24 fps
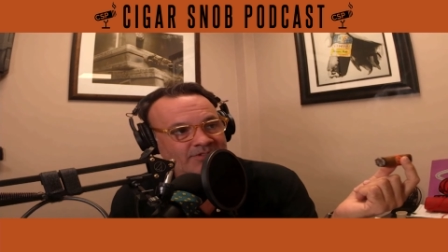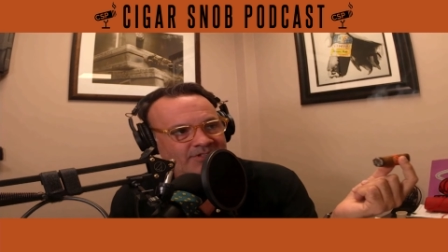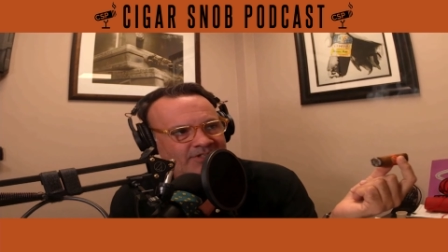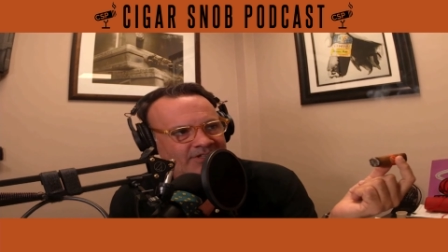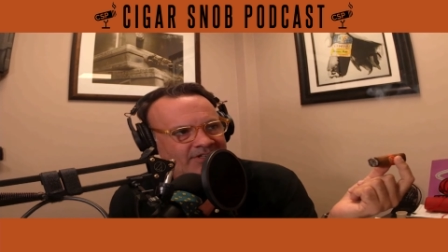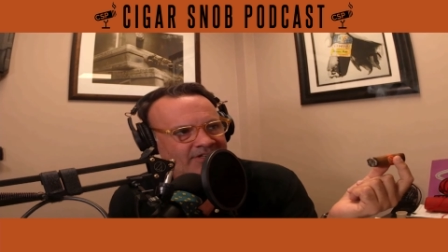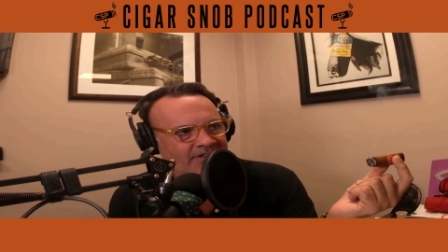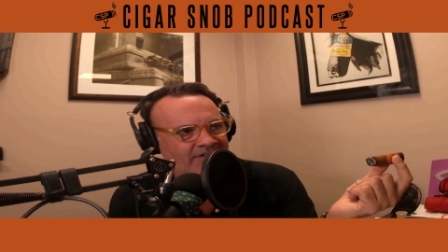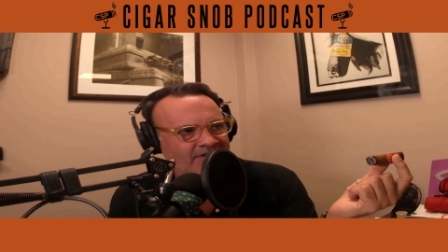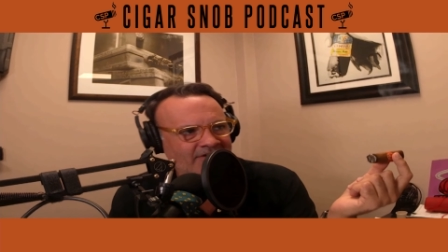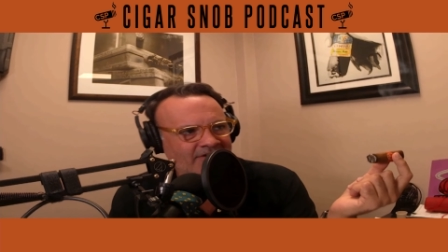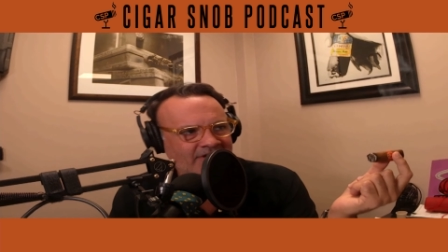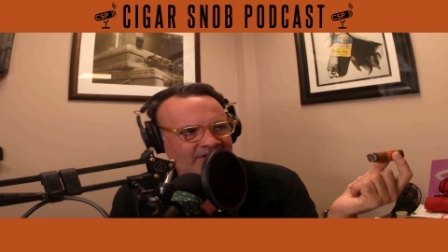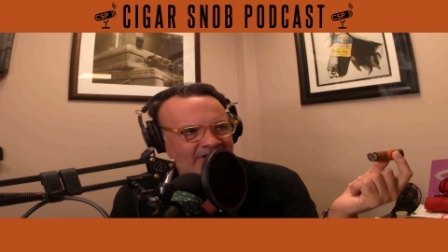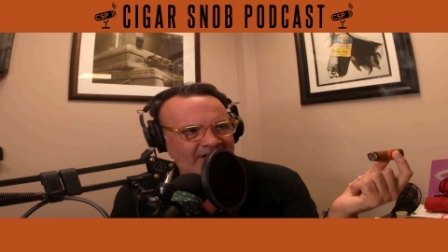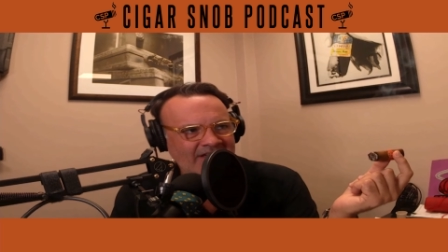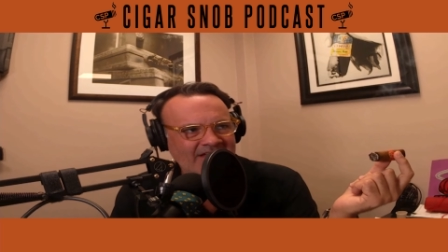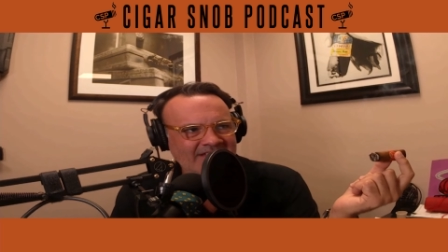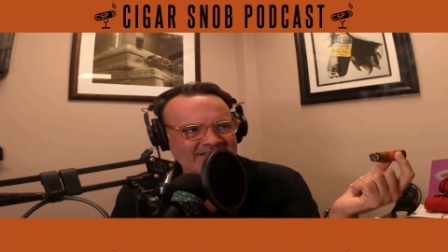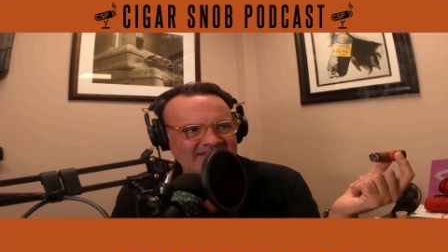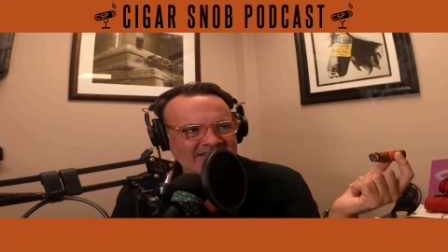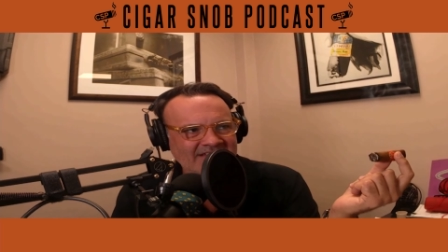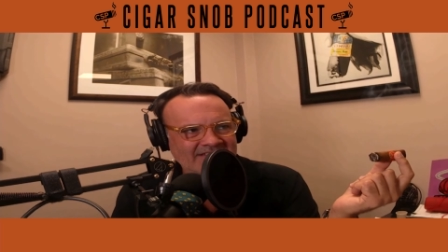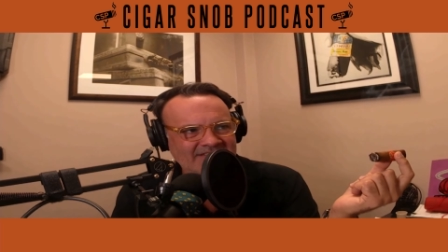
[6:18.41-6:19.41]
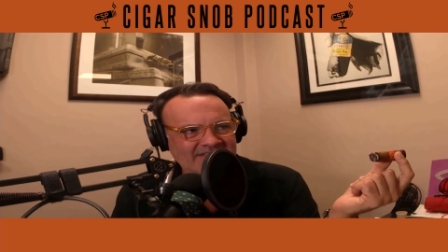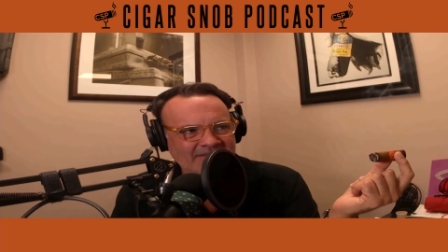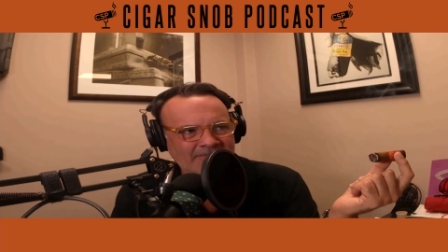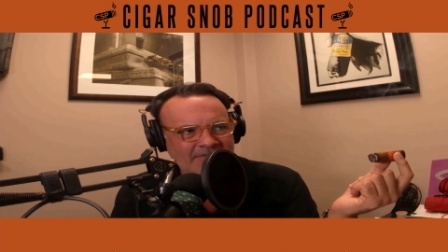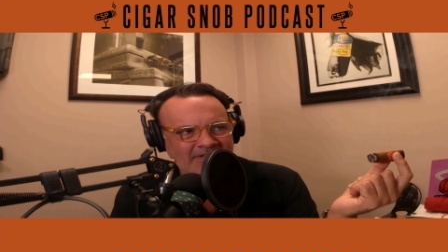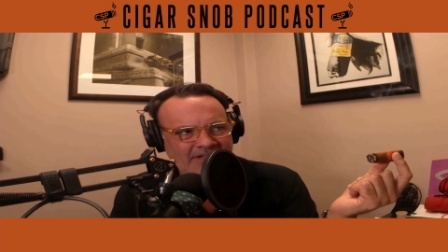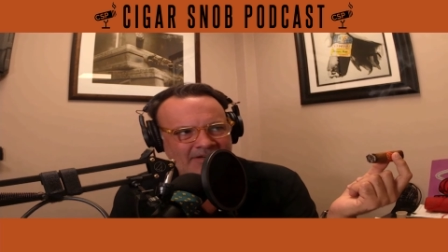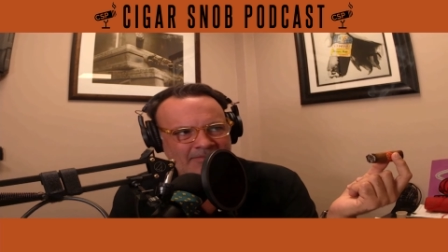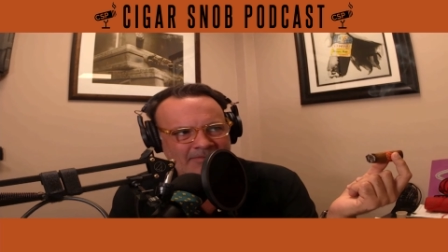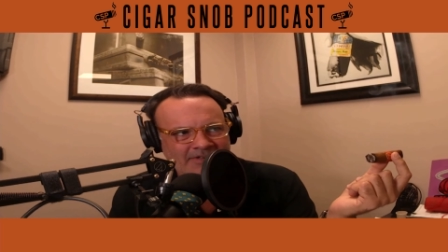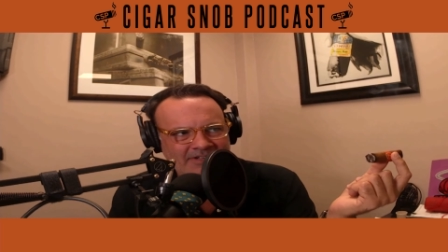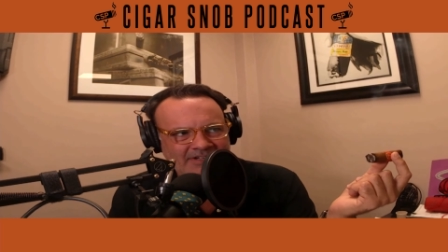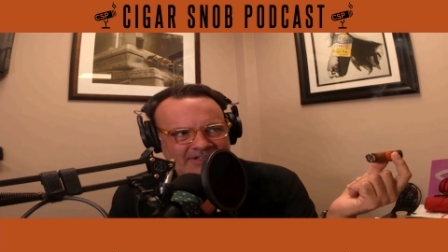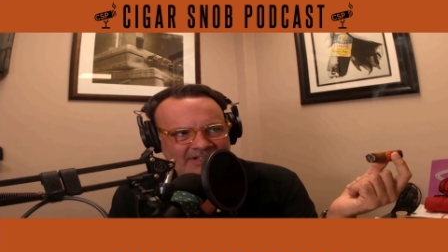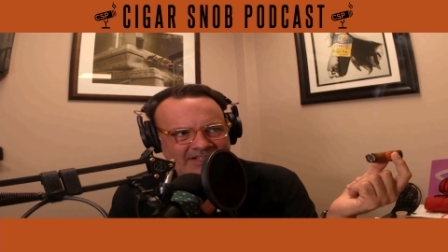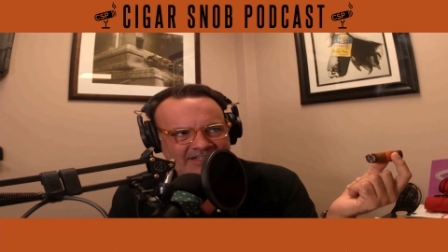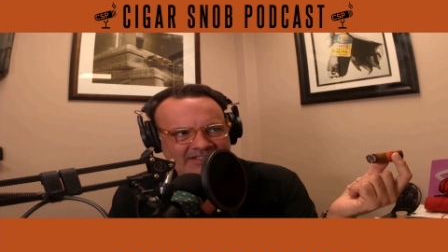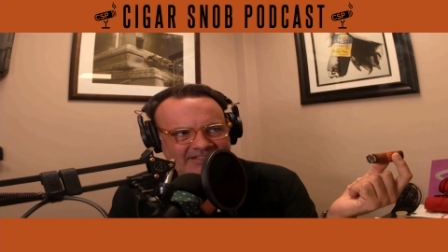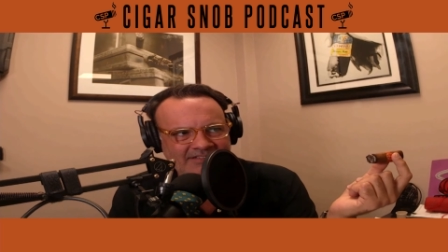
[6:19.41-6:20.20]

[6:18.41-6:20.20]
You know, it's well, not so, something I'm gonna like.